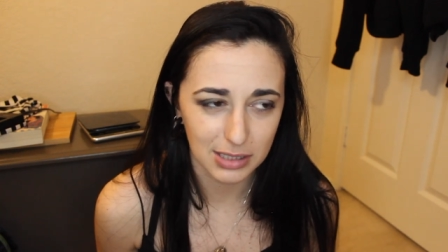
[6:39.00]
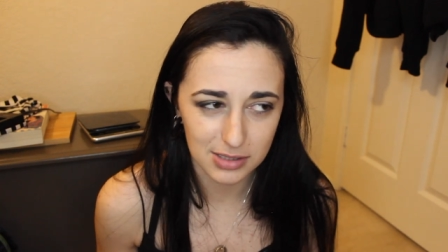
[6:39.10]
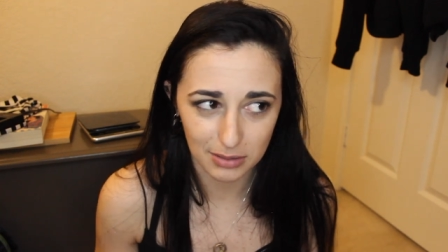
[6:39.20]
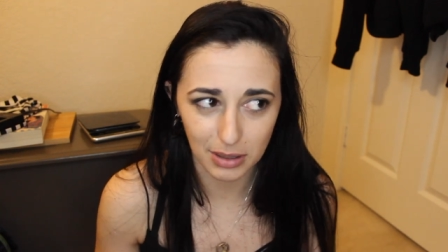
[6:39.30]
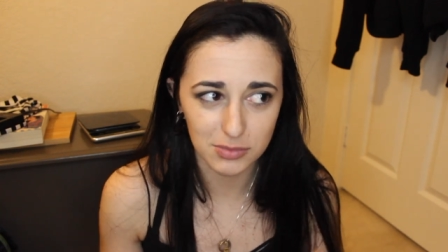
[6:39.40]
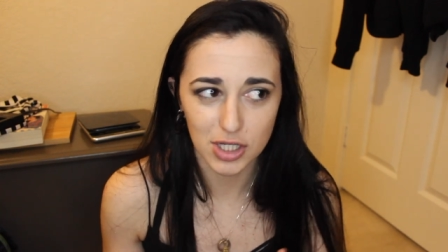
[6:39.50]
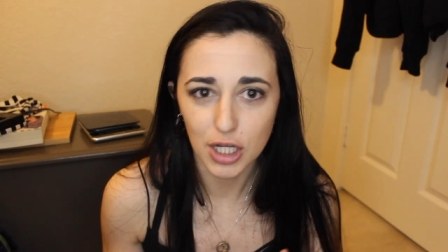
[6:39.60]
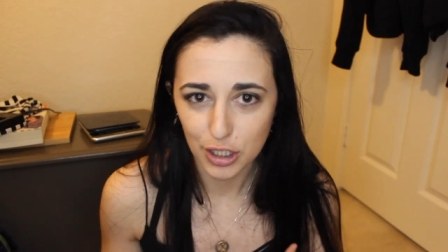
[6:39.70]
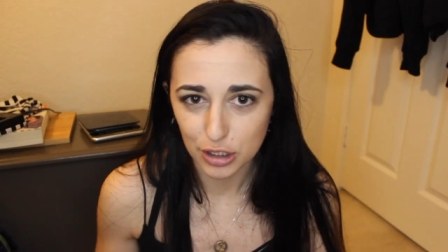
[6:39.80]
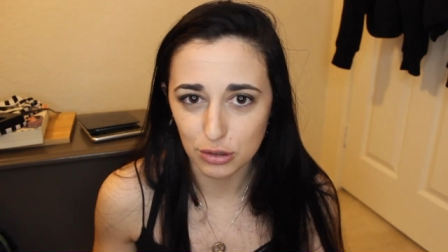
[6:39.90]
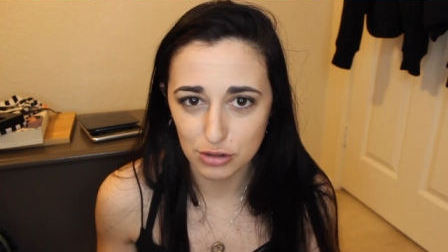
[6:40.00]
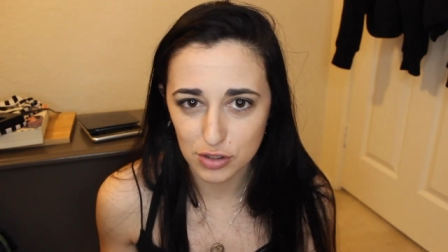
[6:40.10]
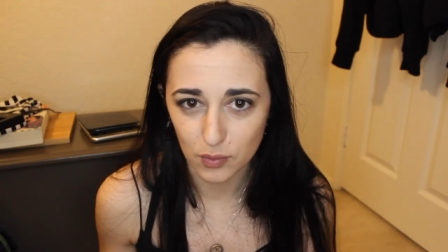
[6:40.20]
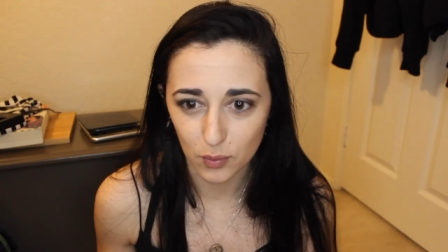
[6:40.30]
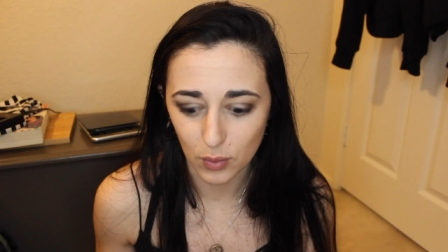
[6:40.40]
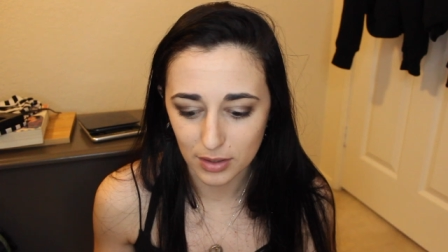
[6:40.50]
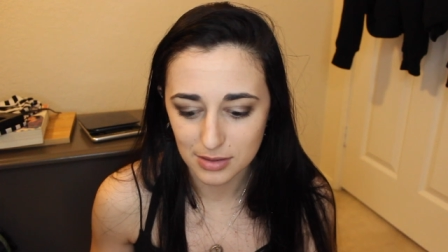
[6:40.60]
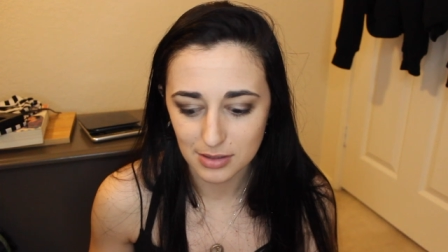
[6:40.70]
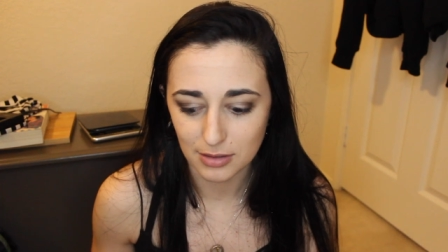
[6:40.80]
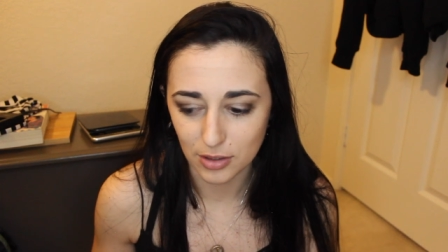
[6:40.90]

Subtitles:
Sometimes you just want